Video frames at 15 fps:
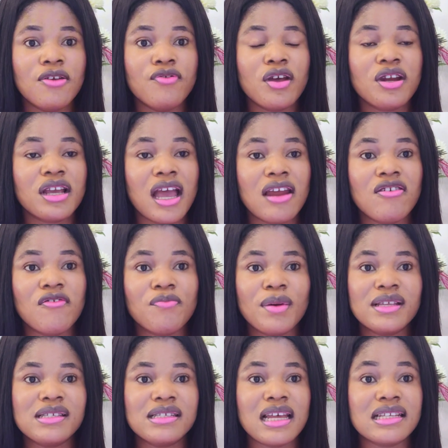If you're the kind of
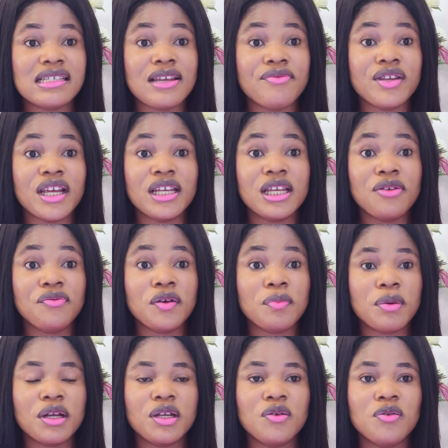person that if they give you
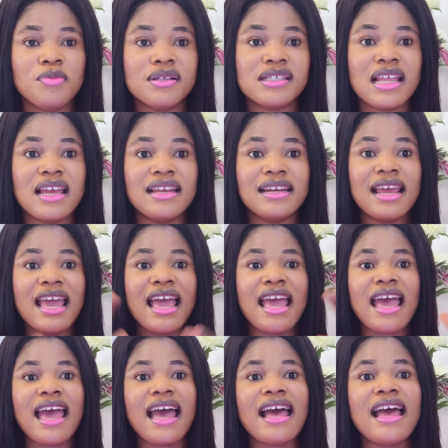money, you'll be saying,
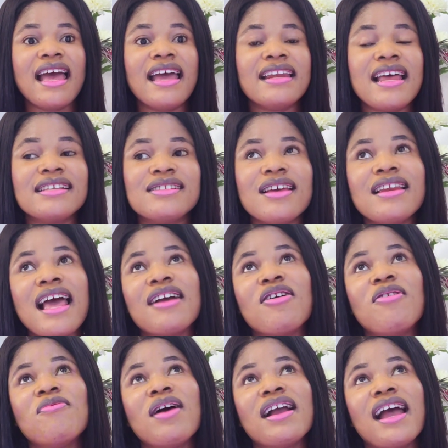and I said I
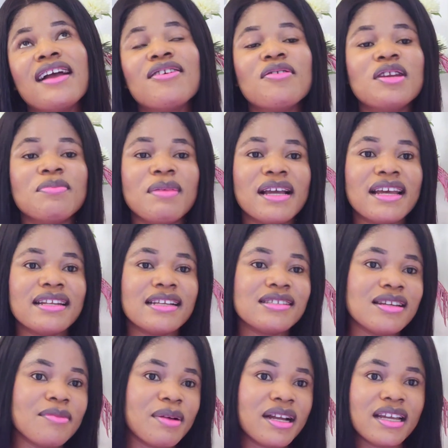can't work, I go to the market, and I
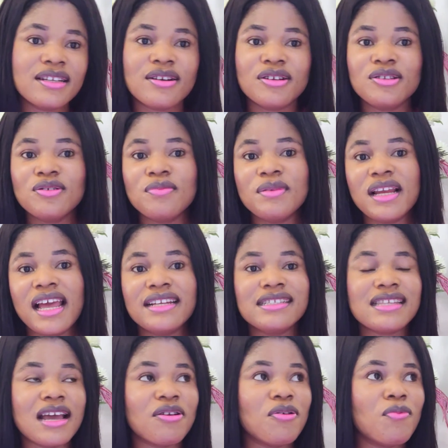said the market can't do me like
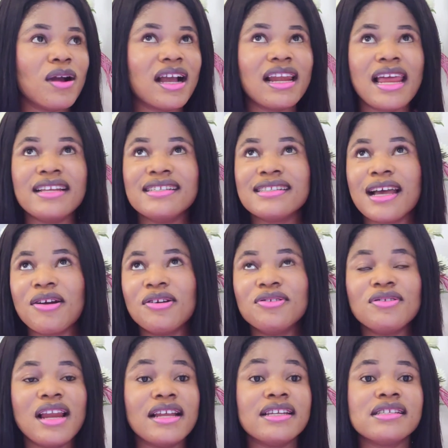this, I can't work like this, I can't
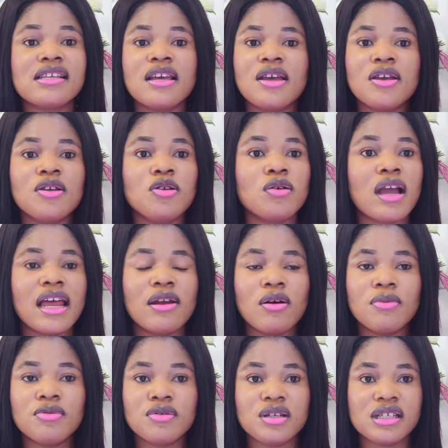do like this. You
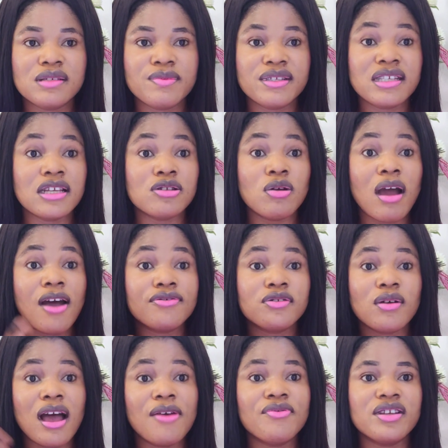cannot do this business. You have
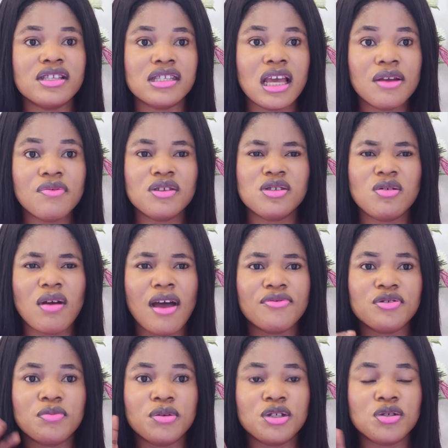to have integrity. You have
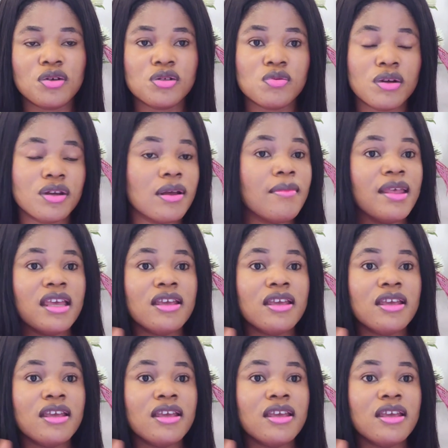to be trustworthy.